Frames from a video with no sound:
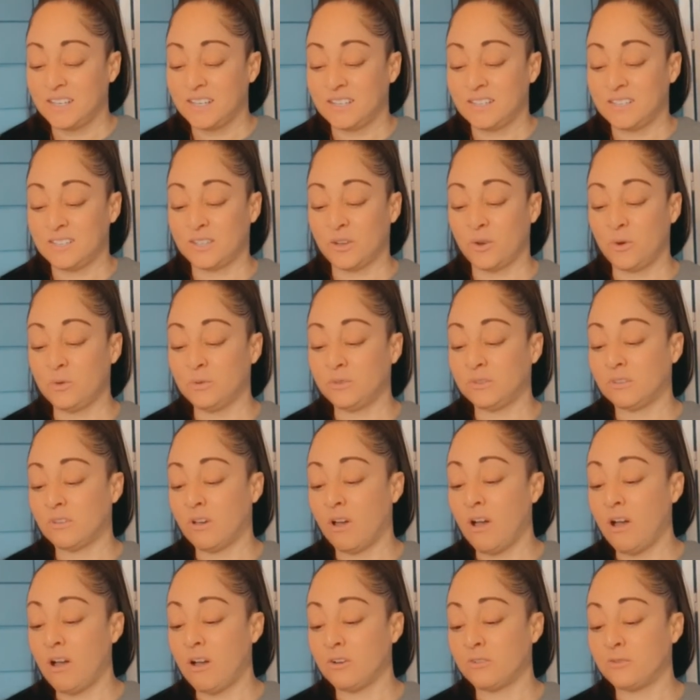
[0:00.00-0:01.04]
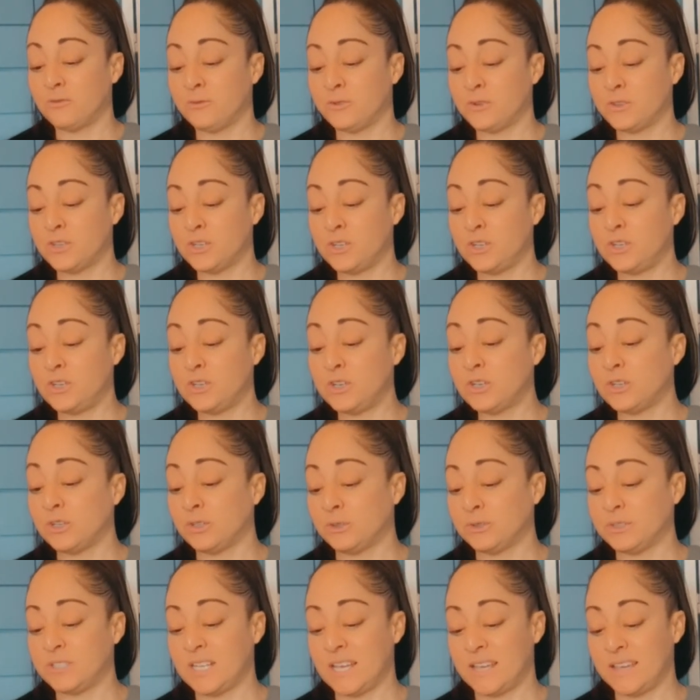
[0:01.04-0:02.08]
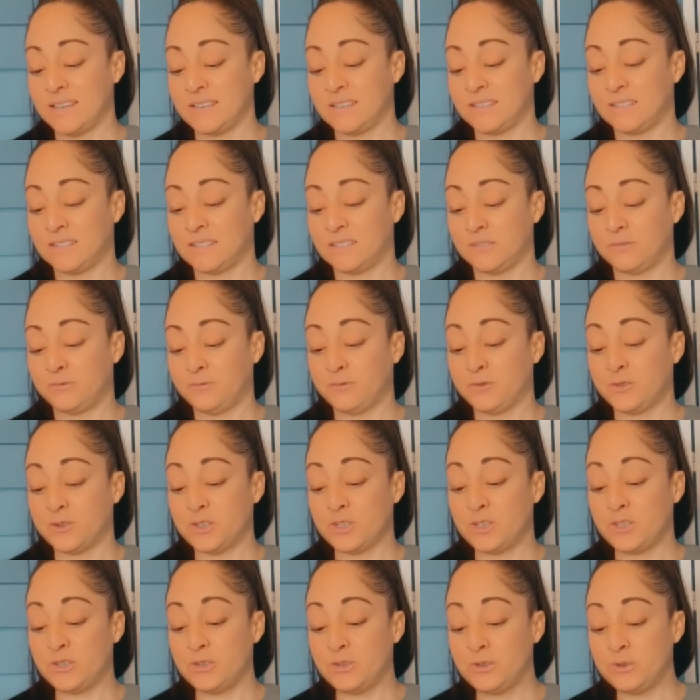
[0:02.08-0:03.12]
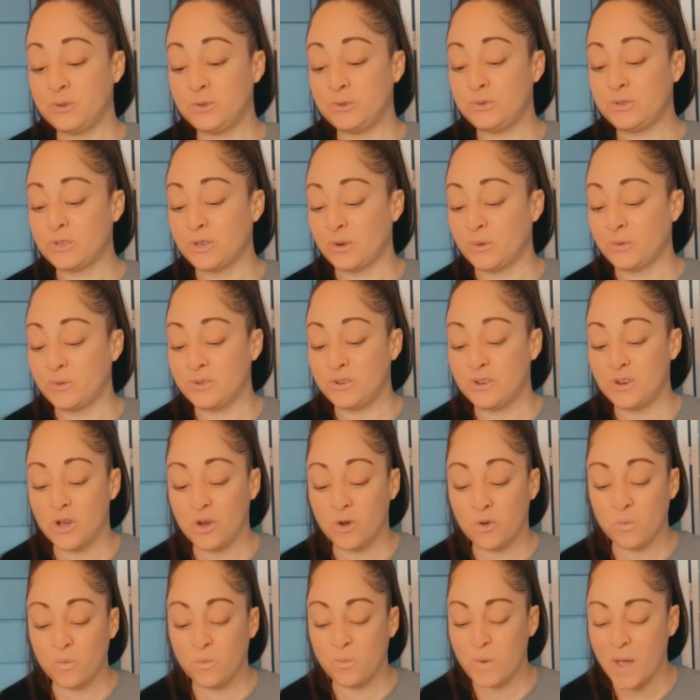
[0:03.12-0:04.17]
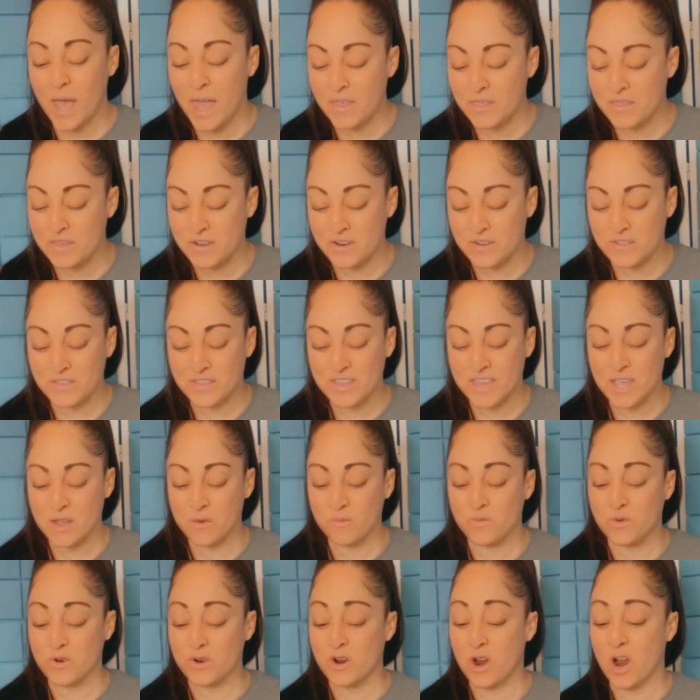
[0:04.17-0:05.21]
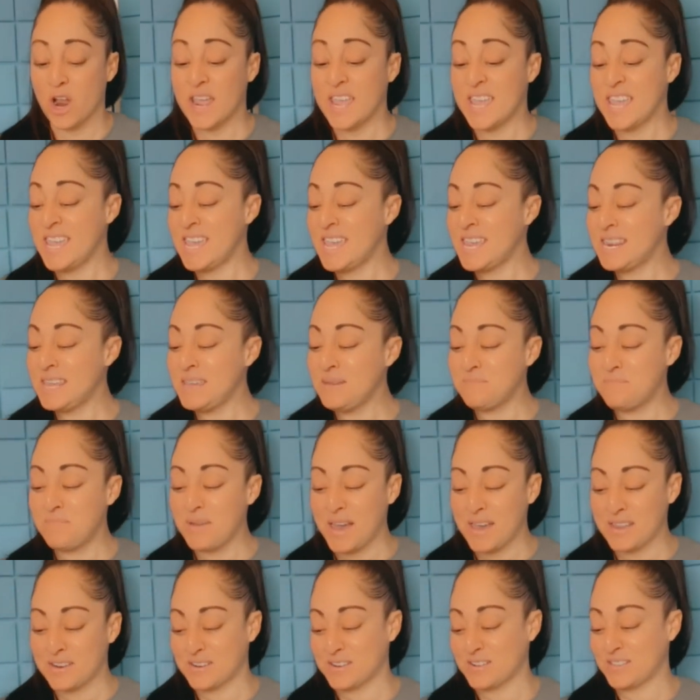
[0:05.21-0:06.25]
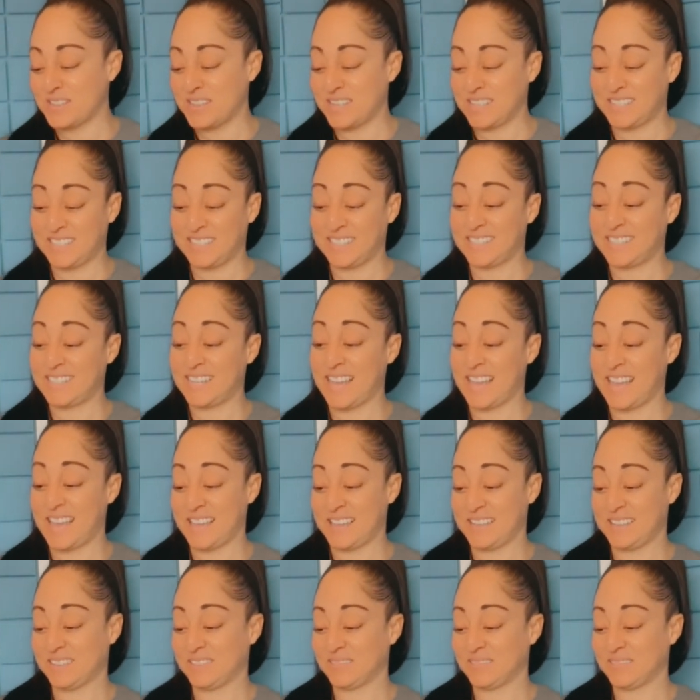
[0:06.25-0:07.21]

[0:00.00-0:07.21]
Don't long for the good old days, for you don't know whether they were any better than today.